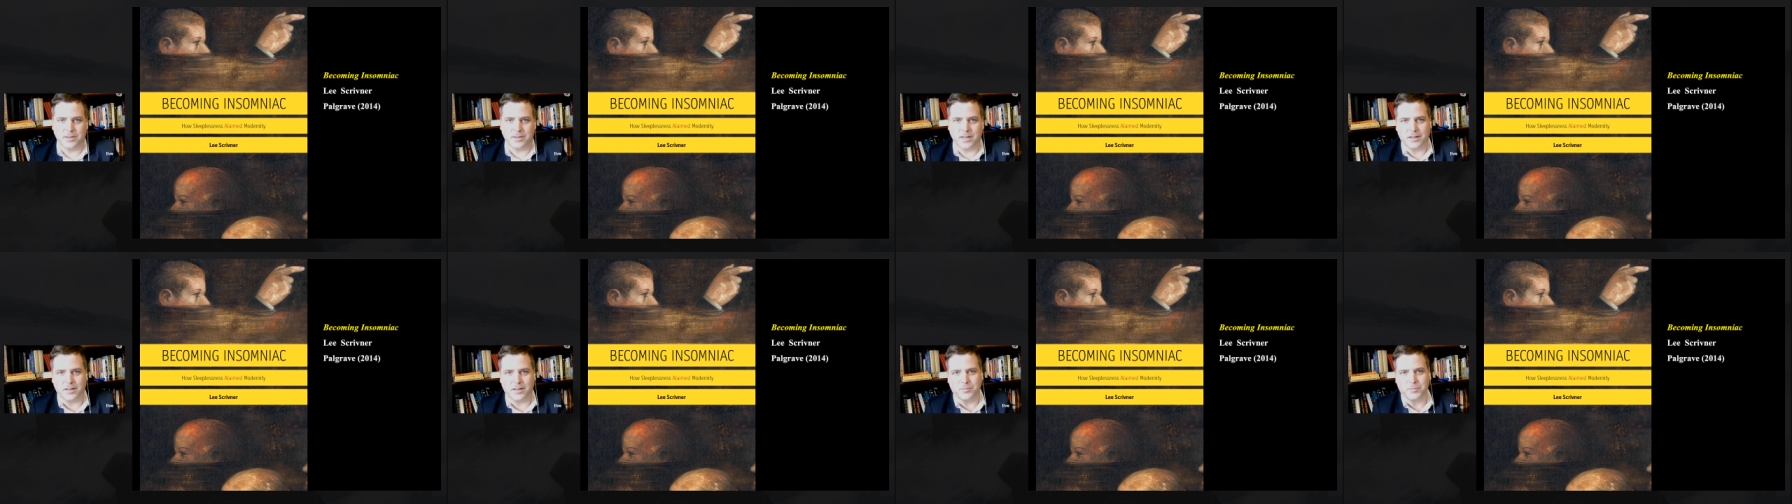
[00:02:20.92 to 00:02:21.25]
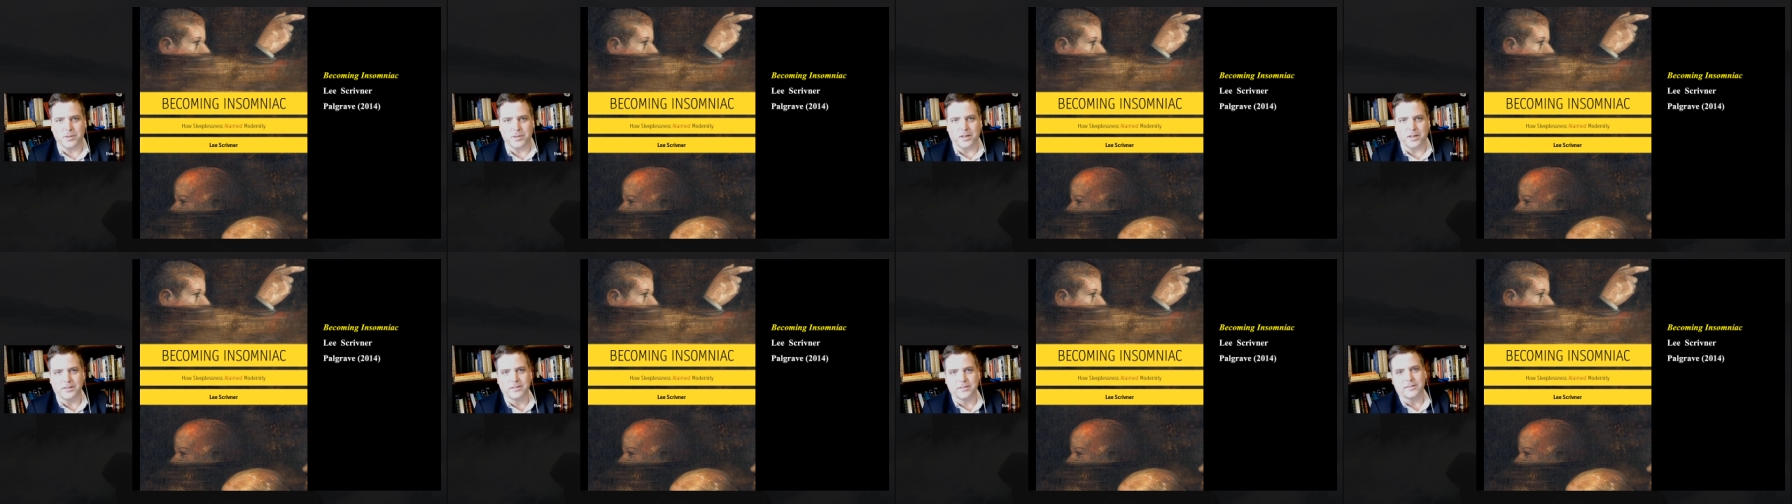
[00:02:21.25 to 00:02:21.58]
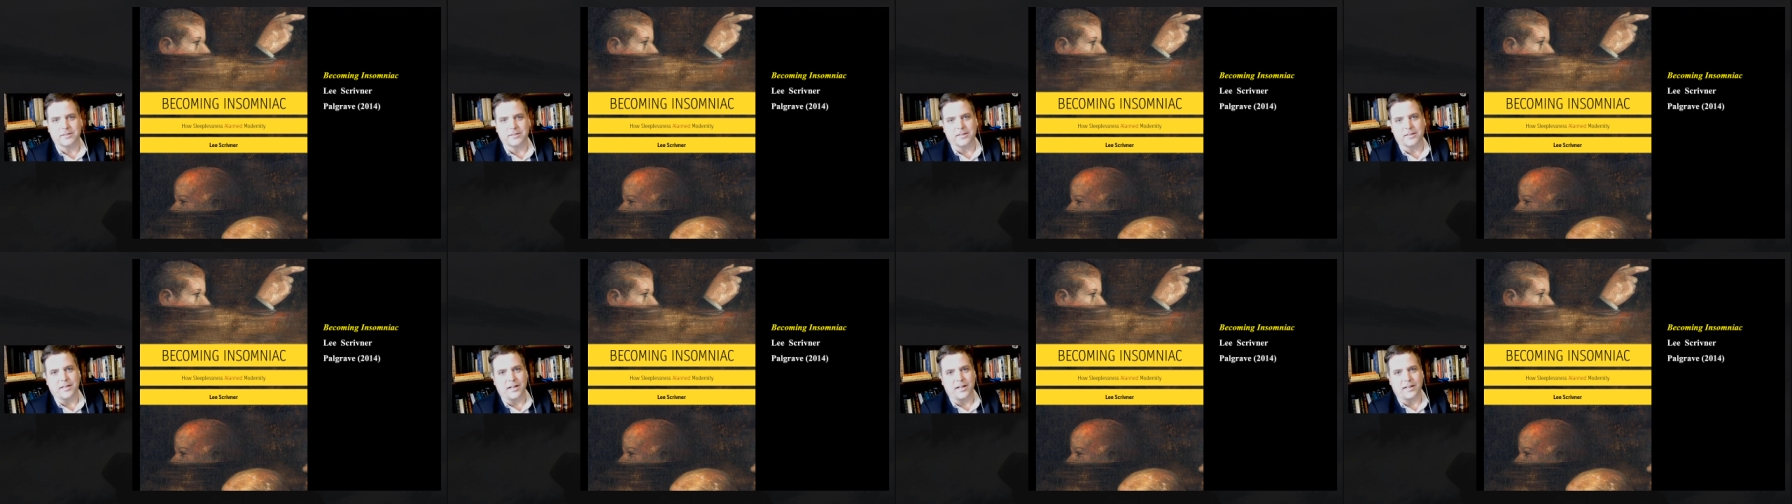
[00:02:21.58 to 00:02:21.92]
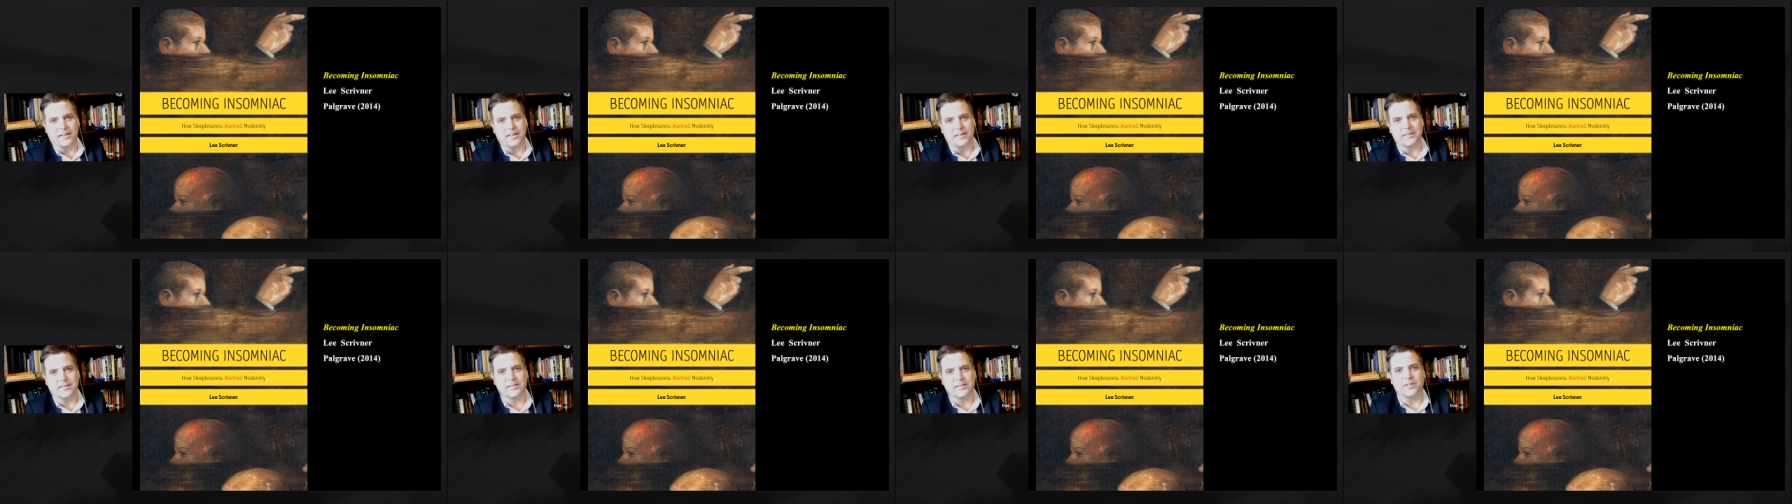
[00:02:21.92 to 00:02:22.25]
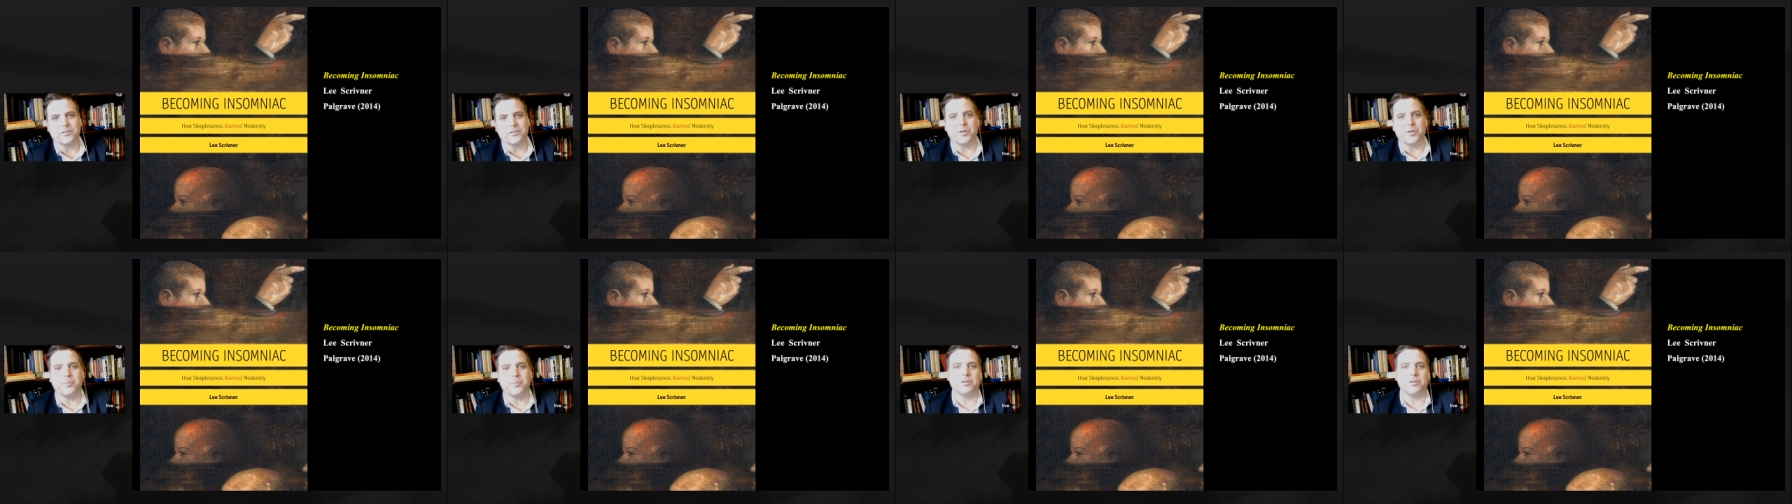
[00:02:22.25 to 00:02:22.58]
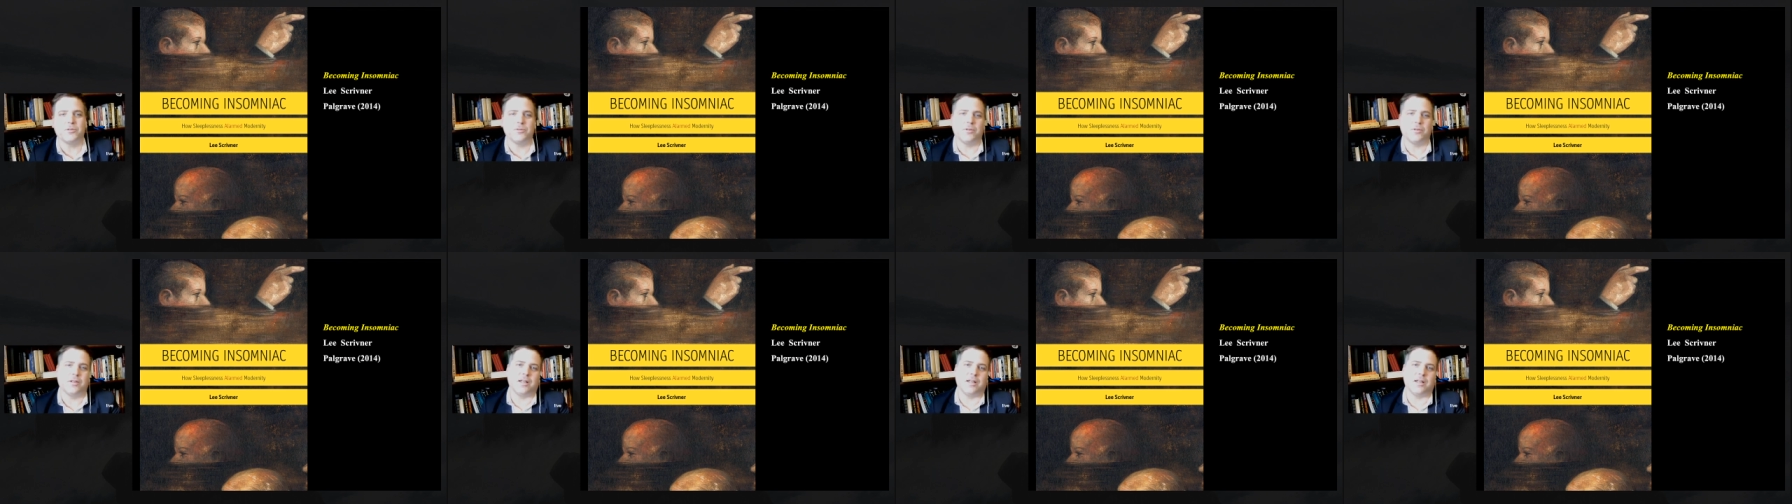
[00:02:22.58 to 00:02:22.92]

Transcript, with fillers: taking place in the 19th century between